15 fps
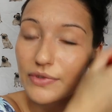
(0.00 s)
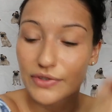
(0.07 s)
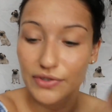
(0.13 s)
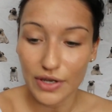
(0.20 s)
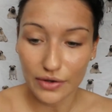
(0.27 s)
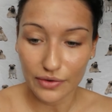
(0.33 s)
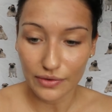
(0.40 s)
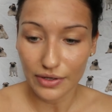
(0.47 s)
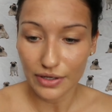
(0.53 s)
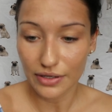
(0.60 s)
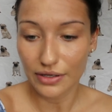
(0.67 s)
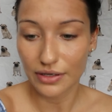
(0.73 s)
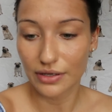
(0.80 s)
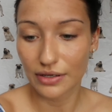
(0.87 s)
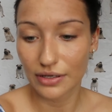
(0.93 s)
So
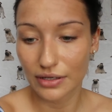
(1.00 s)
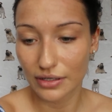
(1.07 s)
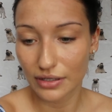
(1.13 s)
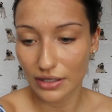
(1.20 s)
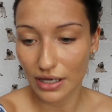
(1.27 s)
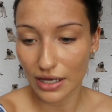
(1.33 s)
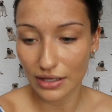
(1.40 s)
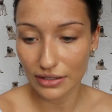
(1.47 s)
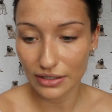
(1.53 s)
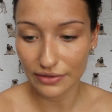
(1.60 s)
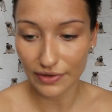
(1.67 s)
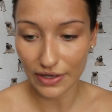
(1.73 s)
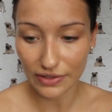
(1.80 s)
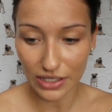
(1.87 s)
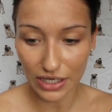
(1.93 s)
yeah, this
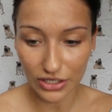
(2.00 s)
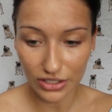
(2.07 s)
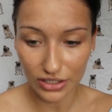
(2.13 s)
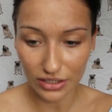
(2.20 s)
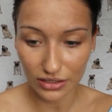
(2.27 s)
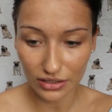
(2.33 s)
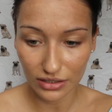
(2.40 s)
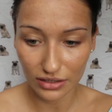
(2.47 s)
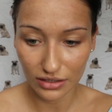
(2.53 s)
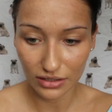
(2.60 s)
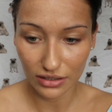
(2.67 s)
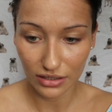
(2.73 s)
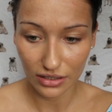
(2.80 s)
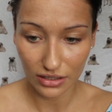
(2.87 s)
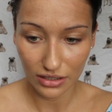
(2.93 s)
foundation
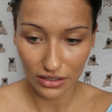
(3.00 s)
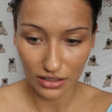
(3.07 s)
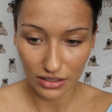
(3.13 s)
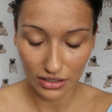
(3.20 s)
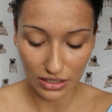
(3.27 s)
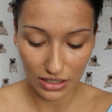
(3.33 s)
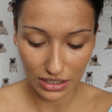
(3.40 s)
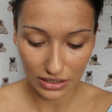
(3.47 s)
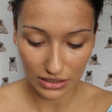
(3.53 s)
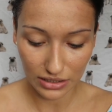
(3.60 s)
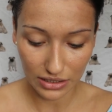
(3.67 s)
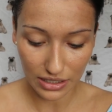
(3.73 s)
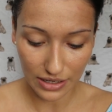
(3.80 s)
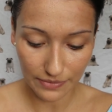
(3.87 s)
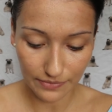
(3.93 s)

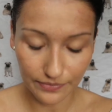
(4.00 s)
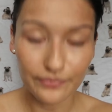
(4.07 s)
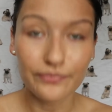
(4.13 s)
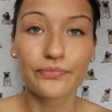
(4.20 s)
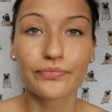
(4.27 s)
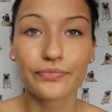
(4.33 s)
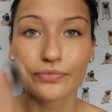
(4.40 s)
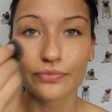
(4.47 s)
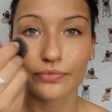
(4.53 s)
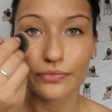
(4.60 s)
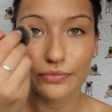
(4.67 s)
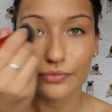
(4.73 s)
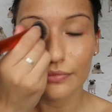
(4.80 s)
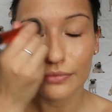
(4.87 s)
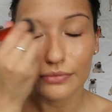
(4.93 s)
is,
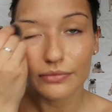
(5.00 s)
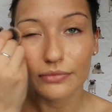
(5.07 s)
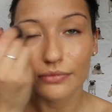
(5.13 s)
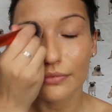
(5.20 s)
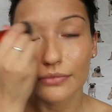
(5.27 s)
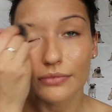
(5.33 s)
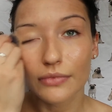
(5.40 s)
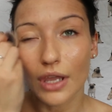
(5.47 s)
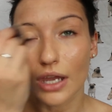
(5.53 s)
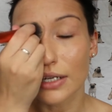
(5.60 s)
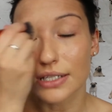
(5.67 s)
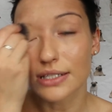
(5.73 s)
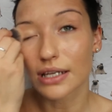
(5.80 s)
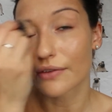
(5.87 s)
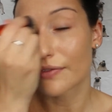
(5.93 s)

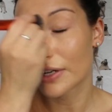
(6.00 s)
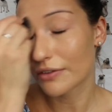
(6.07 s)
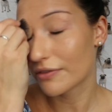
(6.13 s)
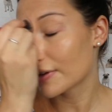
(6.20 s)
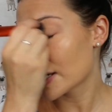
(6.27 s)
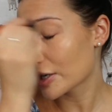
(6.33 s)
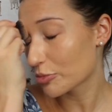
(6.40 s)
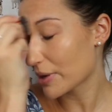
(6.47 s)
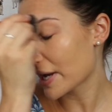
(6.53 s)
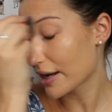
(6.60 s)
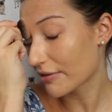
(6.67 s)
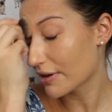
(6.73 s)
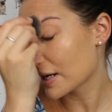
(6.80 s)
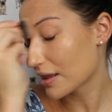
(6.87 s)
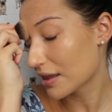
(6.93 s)
it doesn't give any
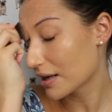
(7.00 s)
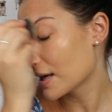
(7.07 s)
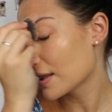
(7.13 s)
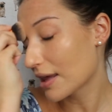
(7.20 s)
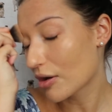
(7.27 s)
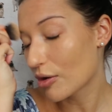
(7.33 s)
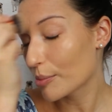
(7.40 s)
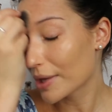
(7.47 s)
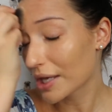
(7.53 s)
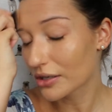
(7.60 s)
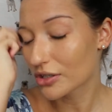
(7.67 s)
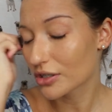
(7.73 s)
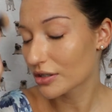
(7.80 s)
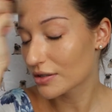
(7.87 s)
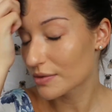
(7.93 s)
flashback or anything like that on
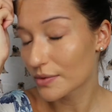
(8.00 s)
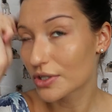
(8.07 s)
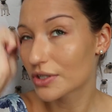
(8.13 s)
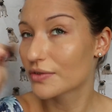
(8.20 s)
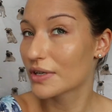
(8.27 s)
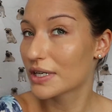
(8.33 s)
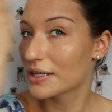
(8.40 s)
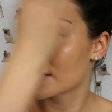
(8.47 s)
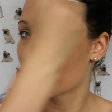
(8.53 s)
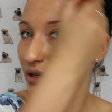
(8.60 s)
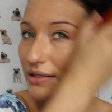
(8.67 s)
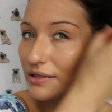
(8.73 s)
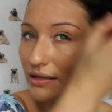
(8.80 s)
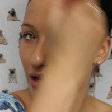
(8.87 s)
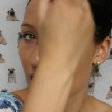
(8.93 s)
pictures, which is really
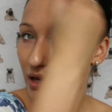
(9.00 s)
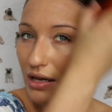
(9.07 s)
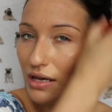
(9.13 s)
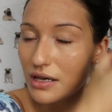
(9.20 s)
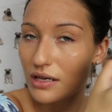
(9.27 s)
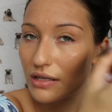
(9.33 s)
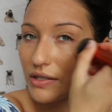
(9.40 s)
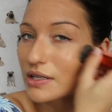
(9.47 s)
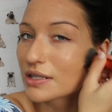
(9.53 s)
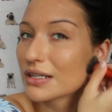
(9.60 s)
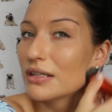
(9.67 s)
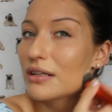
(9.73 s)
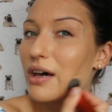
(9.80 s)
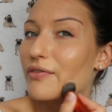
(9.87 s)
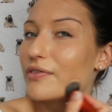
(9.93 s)
nice. So it's
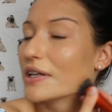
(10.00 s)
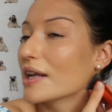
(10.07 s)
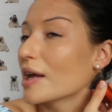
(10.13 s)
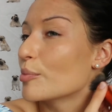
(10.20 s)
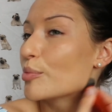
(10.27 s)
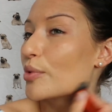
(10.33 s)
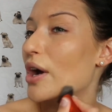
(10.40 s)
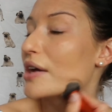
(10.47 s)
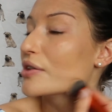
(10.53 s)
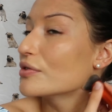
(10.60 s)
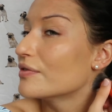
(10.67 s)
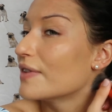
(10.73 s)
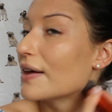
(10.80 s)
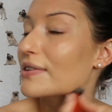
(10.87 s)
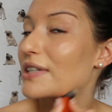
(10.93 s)
a lovely like bridal
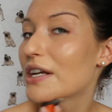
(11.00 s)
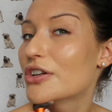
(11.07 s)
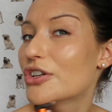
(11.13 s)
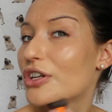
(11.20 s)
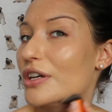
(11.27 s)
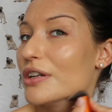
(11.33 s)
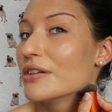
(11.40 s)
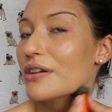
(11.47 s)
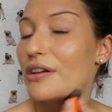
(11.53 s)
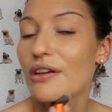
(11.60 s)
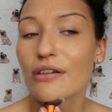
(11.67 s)
foundation.